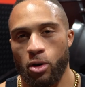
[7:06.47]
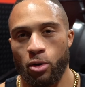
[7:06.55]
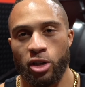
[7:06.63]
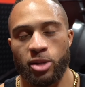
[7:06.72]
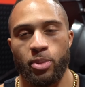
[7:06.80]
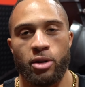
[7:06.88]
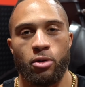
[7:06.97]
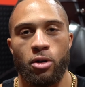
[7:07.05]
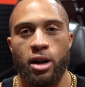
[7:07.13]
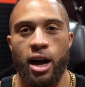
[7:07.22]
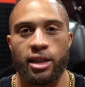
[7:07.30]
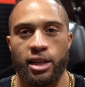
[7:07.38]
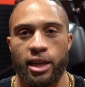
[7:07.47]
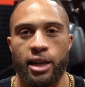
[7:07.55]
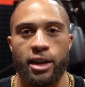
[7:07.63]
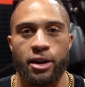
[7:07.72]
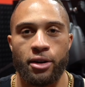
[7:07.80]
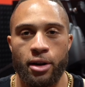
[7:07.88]
on this B-roll content
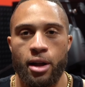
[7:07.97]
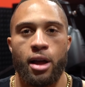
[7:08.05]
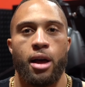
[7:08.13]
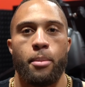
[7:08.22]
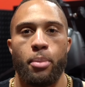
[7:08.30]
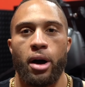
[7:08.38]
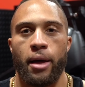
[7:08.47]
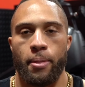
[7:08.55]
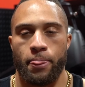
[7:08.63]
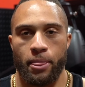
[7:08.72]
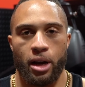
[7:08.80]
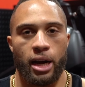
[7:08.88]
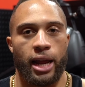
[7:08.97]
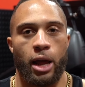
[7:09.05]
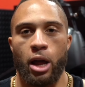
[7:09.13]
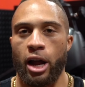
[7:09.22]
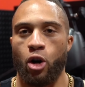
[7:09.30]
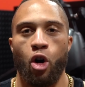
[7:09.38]
here, but
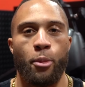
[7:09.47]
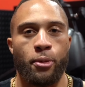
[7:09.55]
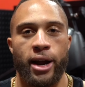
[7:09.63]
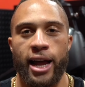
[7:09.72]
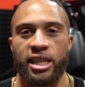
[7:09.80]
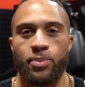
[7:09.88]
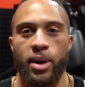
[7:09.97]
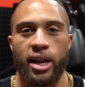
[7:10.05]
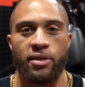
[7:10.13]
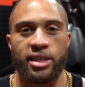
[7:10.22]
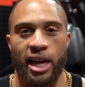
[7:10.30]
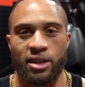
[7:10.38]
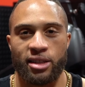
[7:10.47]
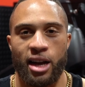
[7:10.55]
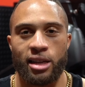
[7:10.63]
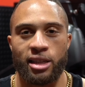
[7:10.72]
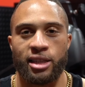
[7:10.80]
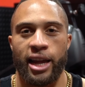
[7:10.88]
incorporate as many of these
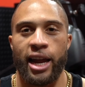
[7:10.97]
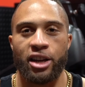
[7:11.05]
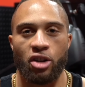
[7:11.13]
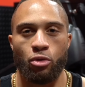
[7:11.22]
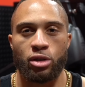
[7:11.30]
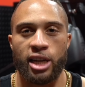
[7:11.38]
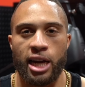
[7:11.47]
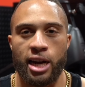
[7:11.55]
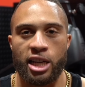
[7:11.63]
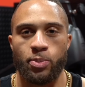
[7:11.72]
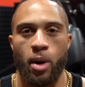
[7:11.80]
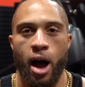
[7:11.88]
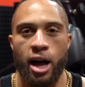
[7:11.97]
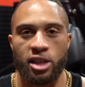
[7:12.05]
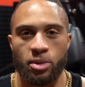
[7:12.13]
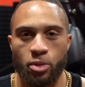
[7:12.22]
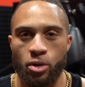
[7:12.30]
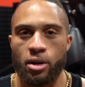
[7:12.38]
exercises in your routine as
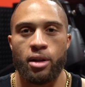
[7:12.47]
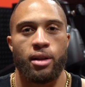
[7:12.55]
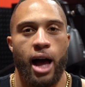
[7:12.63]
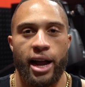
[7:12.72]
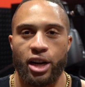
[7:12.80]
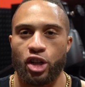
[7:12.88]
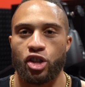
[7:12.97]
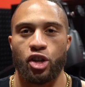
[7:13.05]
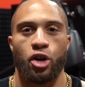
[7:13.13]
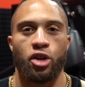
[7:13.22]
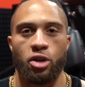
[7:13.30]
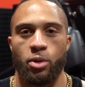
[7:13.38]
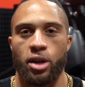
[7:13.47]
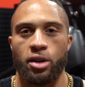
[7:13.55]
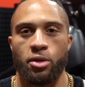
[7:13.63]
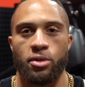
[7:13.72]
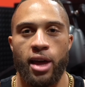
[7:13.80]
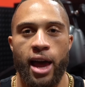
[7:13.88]
possible. I can assure you when you
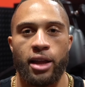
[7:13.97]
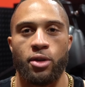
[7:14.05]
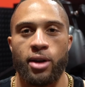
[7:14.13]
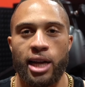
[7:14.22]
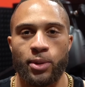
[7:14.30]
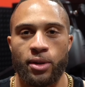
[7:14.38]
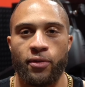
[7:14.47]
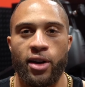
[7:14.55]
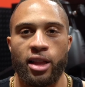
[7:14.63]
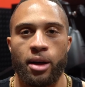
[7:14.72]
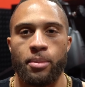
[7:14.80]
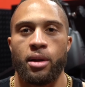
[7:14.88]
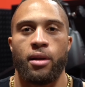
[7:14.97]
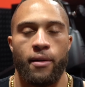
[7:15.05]
do that, you guys will develop